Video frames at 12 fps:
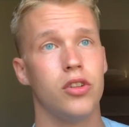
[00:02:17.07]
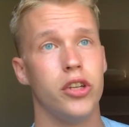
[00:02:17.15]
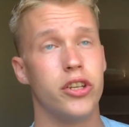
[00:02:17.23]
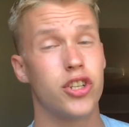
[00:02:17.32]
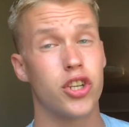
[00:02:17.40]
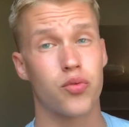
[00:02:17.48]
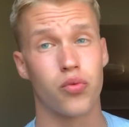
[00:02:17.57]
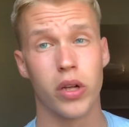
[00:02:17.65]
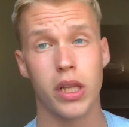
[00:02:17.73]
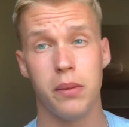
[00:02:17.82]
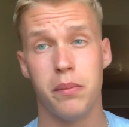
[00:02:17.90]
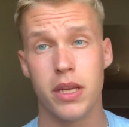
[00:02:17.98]
It's just
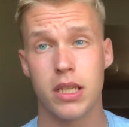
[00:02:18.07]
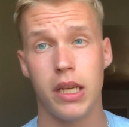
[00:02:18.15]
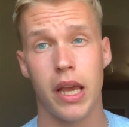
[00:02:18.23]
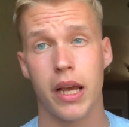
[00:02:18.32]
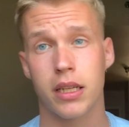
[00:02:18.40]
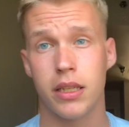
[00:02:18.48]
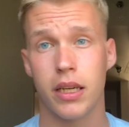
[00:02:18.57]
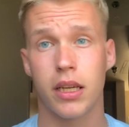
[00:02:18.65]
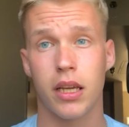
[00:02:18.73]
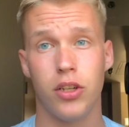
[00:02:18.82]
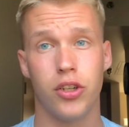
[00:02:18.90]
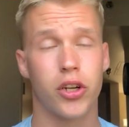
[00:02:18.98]
really busy, hectic.
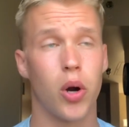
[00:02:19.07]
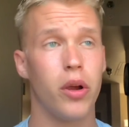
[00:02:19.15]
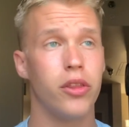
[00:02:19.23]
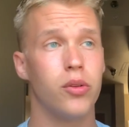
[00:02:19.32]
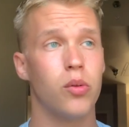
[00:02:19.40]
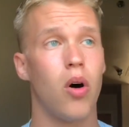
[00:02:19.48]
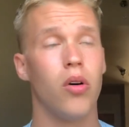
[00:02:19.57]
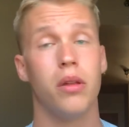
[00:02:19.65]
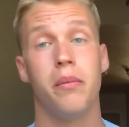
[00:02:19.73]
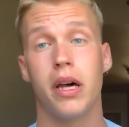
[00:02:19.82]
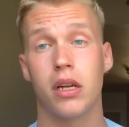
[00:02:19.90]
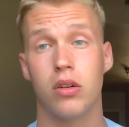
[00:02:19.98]
You're going through all the
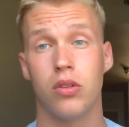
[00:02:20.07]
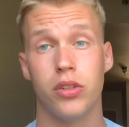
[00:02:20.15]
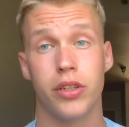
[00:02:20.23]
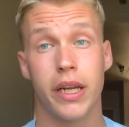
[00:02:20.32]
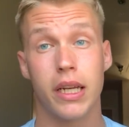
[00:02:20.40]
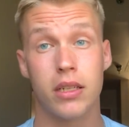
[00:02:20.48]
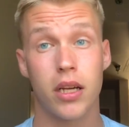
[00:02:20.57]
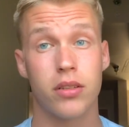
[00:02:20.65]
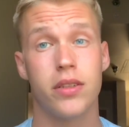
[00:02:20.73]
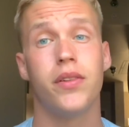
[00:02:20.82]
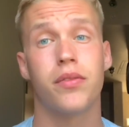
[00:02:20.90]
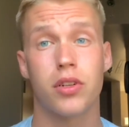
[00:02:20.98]
medical, you're getting tons
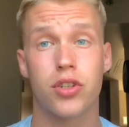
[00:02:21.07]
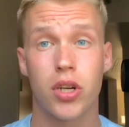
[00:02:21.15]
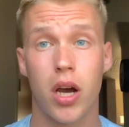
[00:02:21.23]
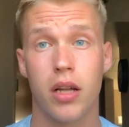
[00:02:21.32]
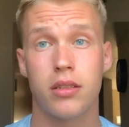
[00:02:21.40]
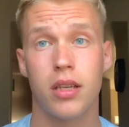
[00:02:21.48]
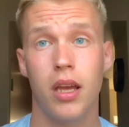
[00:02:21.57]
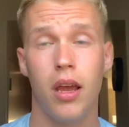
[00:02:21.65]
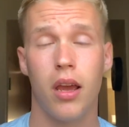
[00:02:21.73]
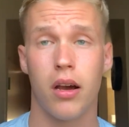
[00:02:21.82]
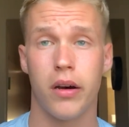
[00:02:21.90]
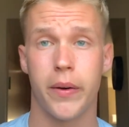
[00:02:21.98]
of different shots,
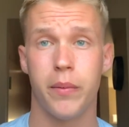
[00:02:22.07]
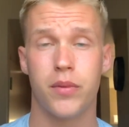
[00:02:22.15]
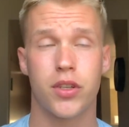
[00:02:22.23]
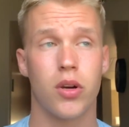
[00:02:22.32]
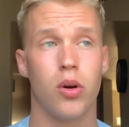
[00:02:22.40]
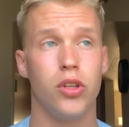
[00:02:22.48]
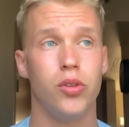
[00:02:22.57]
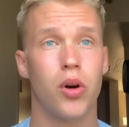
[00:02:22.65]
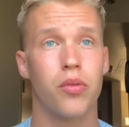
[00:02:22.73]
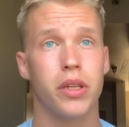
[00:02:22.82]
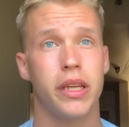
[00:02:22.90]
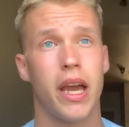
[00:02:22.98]
so you
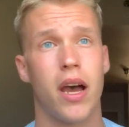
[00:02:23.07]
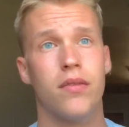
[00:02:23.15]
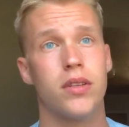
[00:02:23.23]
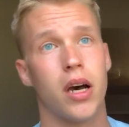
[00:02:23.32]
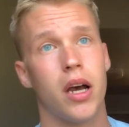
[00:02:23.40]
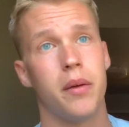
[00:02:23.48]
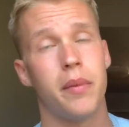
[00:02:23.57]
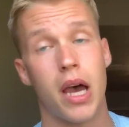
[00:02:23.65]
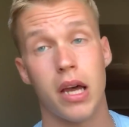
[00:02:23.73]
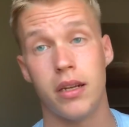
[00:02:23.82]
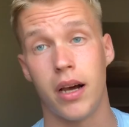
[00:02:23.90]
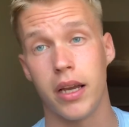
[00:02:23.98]
don't really have time
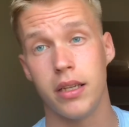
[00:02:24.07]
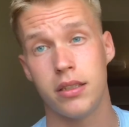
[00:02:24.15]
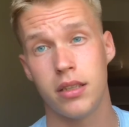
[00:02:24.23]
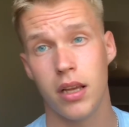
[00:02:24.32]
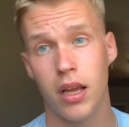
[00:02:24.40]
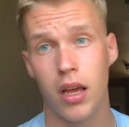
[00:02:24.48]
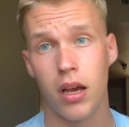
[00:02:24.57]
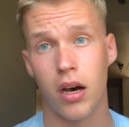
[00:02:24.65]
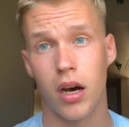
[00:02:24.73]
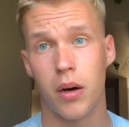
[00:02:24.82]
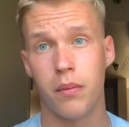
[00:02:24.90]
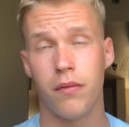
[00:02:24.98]
at night
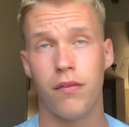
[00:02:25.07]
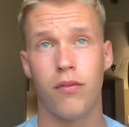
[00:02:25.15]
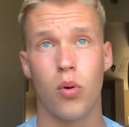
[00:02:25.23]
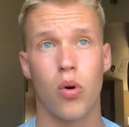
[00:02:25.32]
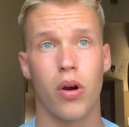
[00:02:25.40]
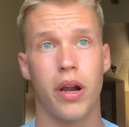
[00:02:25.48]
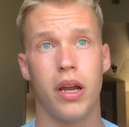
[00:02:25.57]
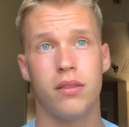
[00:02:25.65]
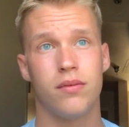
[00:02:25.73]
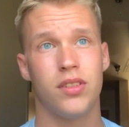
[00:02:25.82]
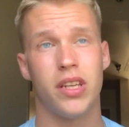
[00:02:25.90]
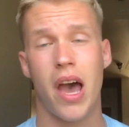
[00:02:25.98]

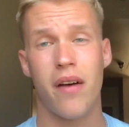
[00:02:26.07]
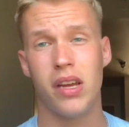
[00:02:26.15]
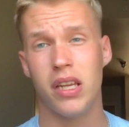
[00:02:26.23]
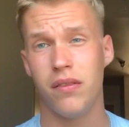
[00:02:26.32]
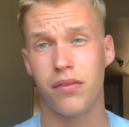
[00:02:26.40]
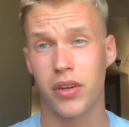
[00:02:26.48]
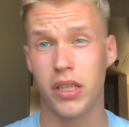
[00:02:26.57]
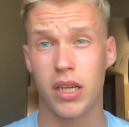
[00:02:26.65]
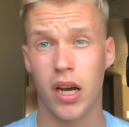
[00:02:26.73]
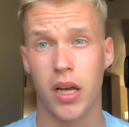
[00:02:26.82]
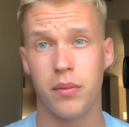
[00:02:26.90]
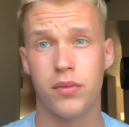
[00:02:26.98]
to have any free
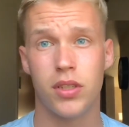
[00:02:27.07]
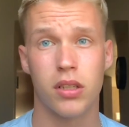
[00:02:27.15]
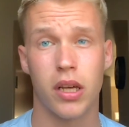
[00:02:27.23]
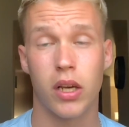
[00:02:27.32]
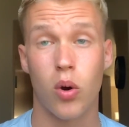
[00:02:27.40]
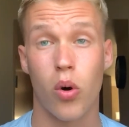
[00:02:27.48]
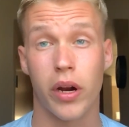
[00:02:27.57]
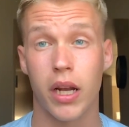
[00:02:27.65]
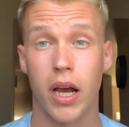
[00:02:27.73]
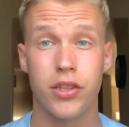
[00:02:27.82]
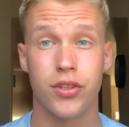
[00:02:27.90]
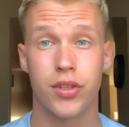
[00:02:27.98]
time to like
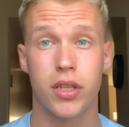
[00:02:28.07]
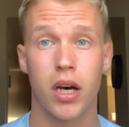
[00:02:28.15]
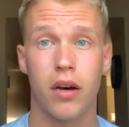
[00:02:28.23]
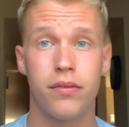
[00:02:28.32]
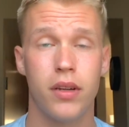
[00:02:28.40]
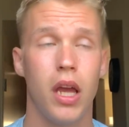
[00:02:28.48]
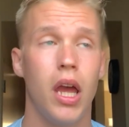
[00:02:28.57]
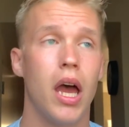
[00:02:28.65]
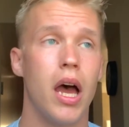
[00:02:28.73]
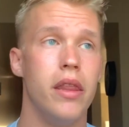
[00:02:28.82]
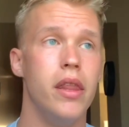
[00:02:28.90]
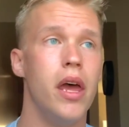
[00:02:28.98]
organize your stuff.
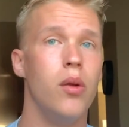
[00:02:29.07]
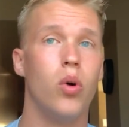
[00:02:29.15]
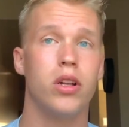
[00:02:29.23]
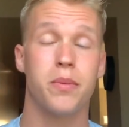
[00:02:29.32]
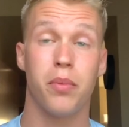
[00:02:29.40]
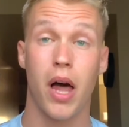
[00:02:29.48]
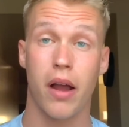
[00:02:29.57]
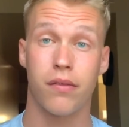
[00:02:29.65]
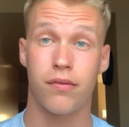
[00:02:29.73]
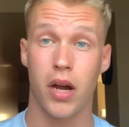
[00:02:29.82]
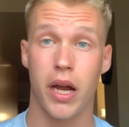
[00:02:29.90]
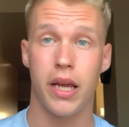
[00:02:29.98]
And then once Black
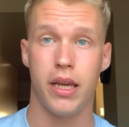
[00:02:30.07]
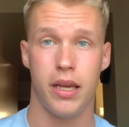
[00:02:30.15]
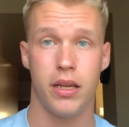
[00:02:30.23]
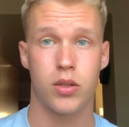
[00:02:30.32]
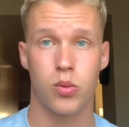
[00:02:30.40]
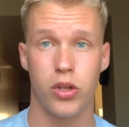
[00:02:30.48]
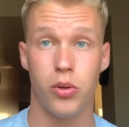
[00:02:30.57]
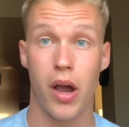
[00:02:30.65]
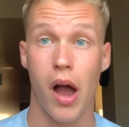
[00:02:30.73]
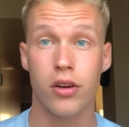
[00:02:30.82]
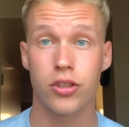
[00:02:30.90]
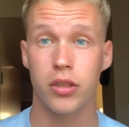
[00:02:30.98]
Friday hits, when you
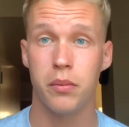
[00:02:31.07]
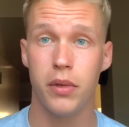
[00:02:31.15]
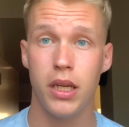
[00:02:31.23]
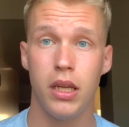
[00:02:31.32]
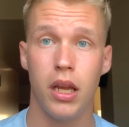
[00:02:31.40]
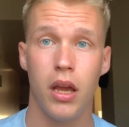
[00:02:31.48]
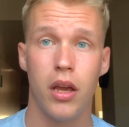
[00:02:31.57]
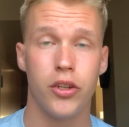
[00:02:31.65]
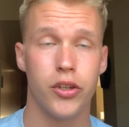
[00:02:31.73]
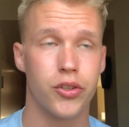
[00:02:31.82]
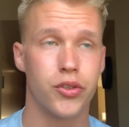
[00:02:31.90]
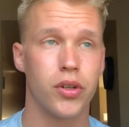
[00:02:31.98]
actually meet
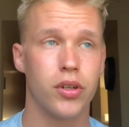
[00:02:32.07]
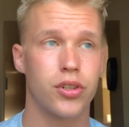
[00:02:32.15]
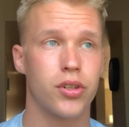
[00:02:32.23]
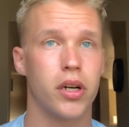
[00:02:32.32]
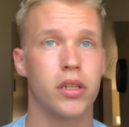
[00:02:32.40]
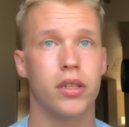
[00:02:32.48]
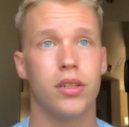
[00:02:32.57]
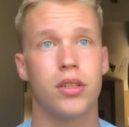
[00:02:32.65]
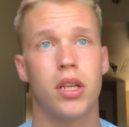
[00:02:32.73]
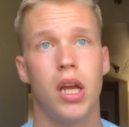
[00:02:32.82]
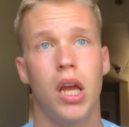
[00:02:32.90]
your drill instructors,